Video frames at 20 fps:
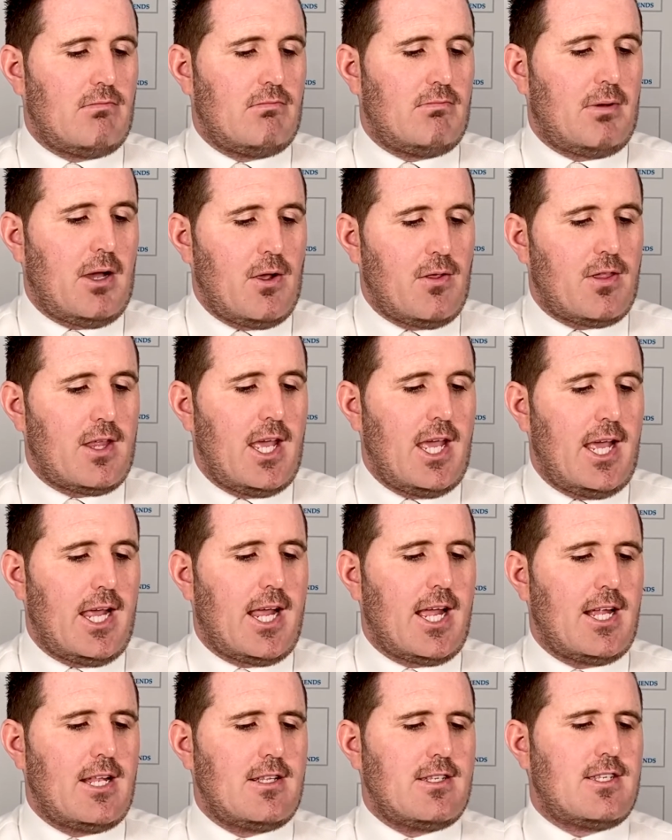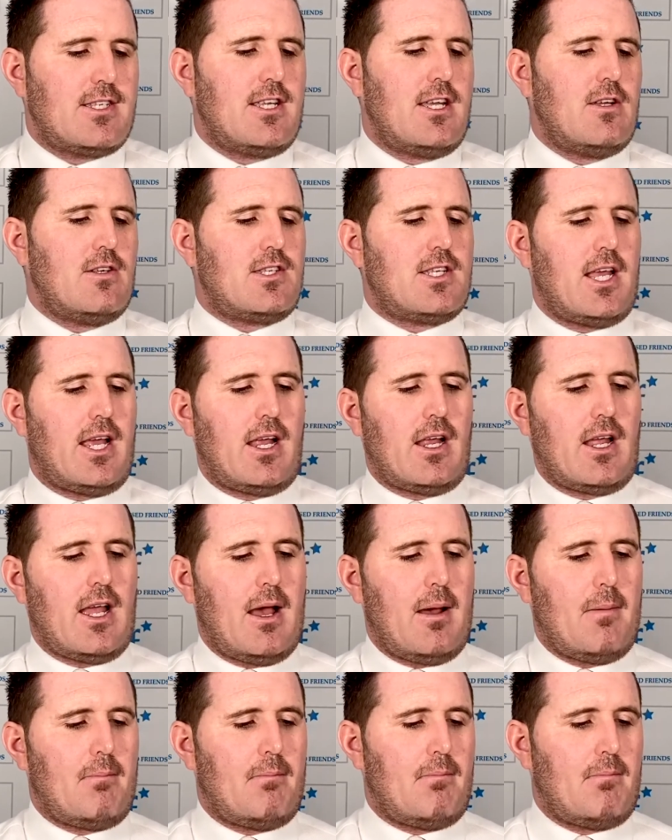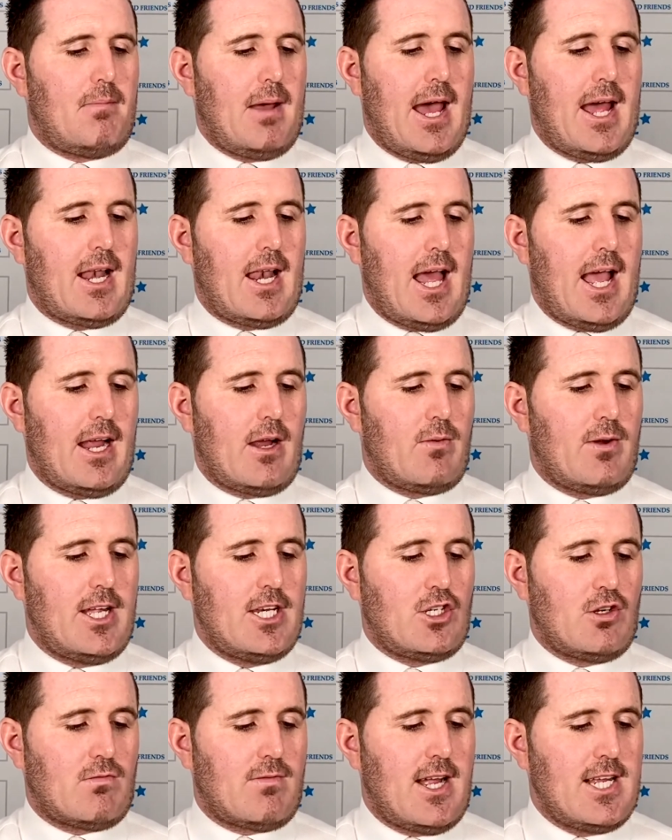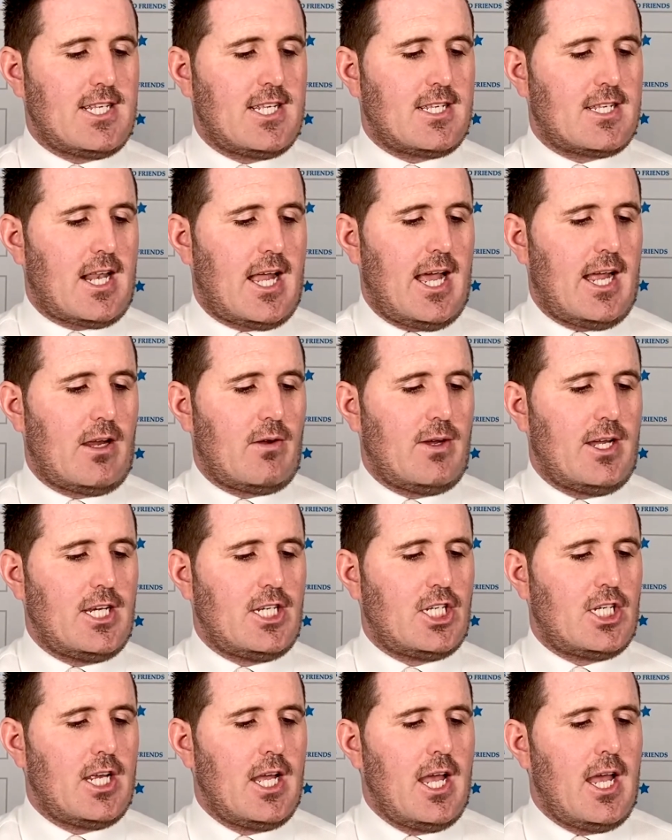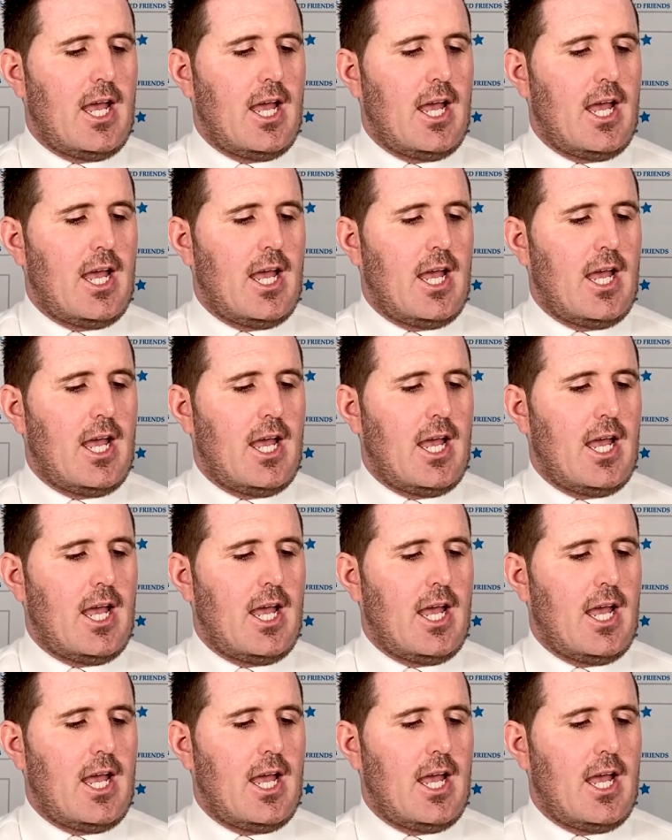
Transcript: both the Higgins using bad language or racist language.